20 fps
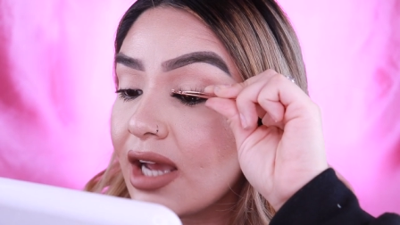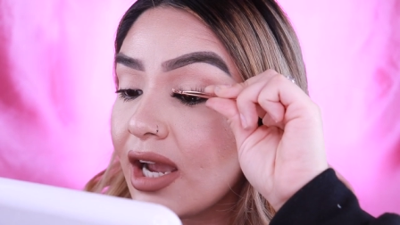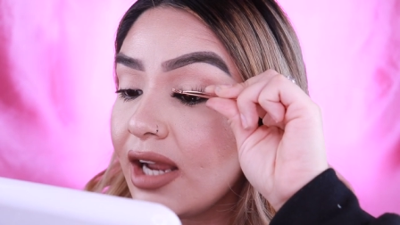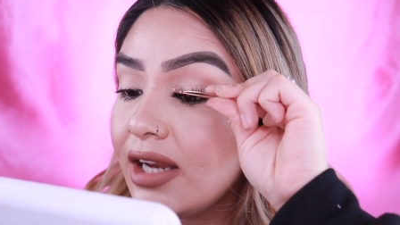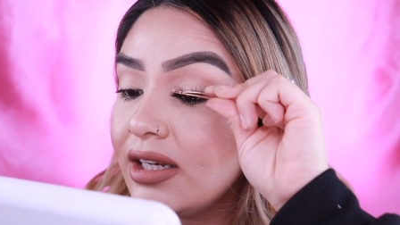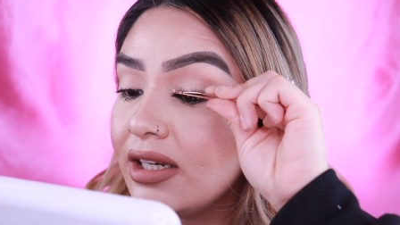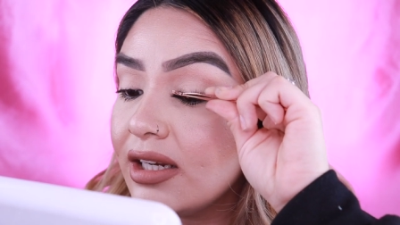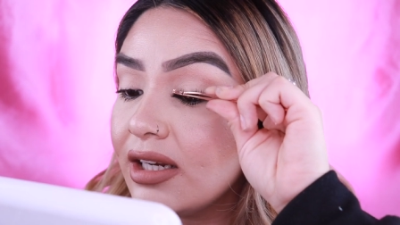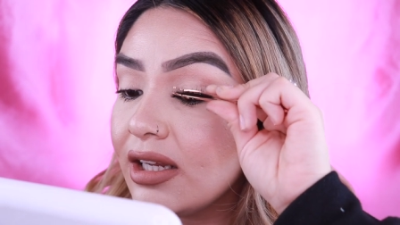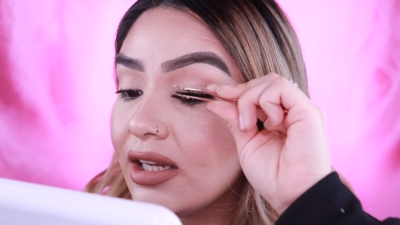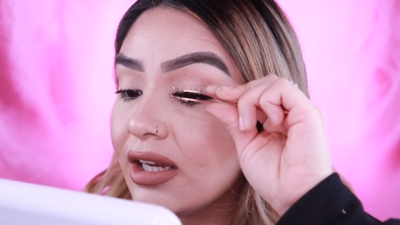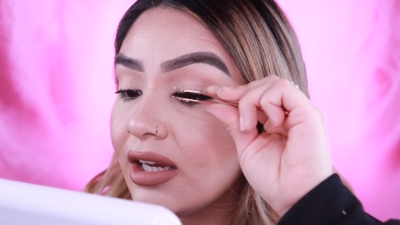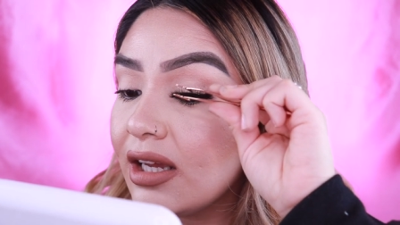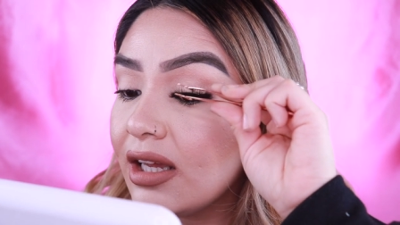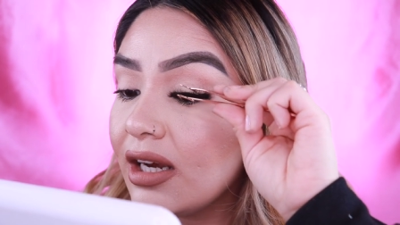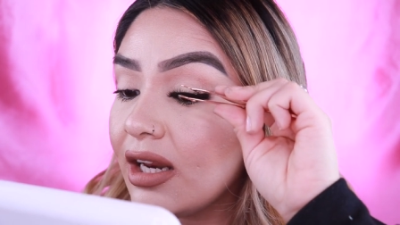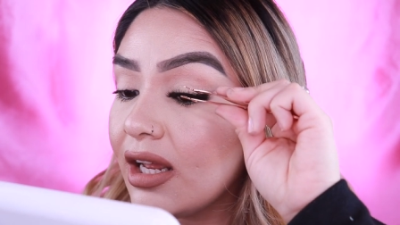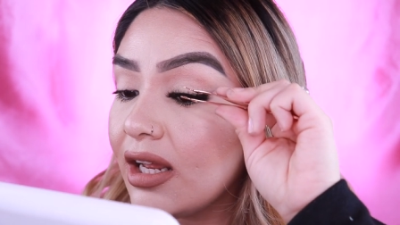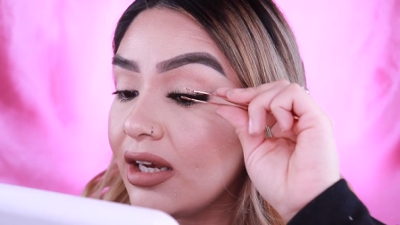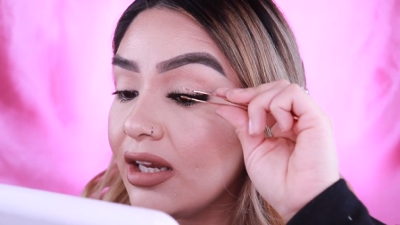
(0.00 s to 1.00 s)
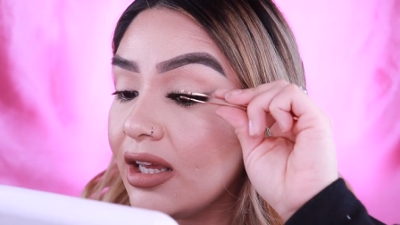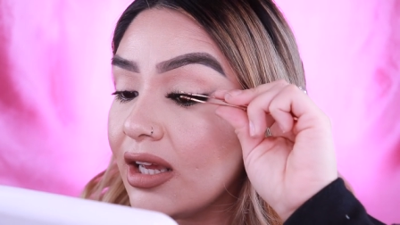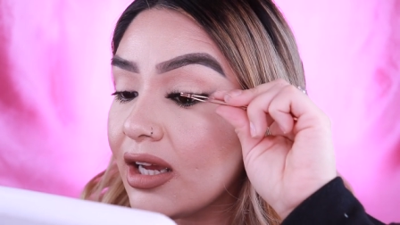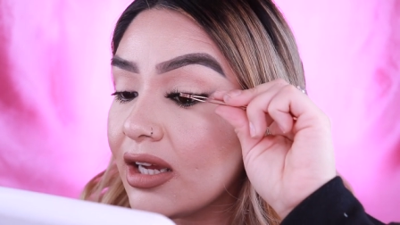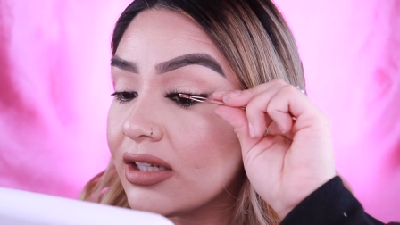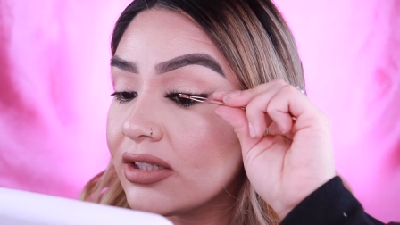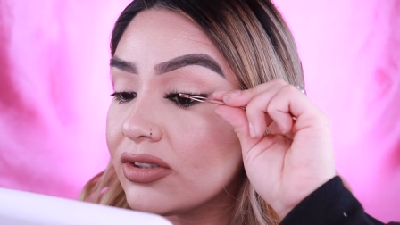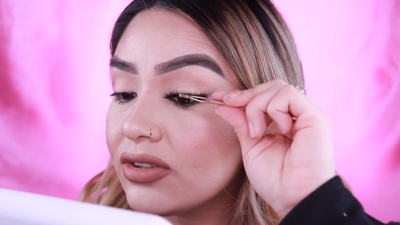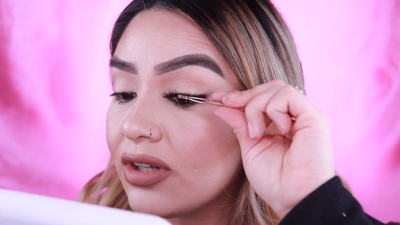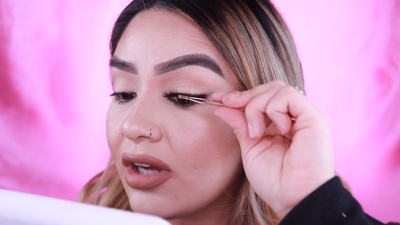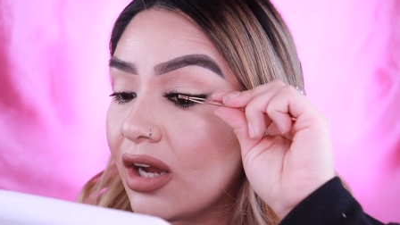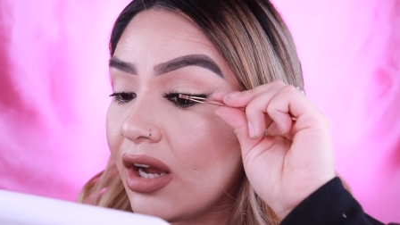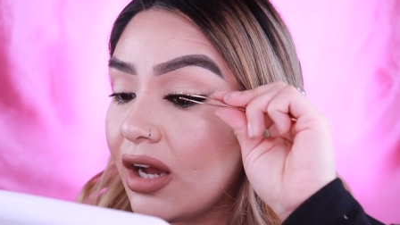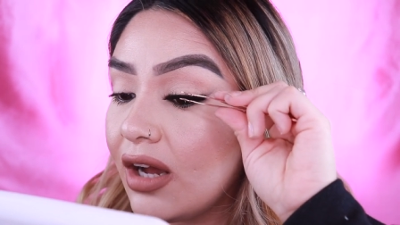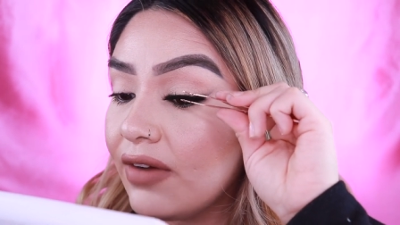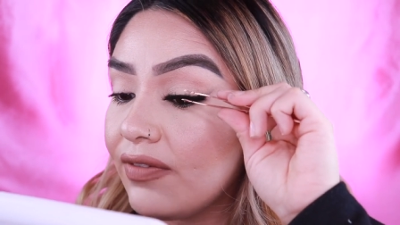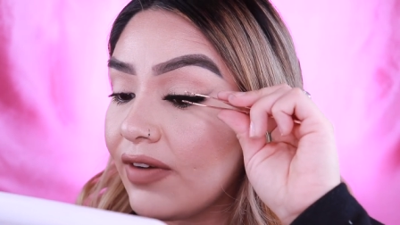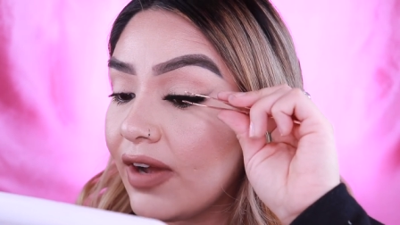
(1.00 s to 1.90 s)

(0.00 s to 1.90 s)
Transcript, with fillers: I didn't cut any extra off.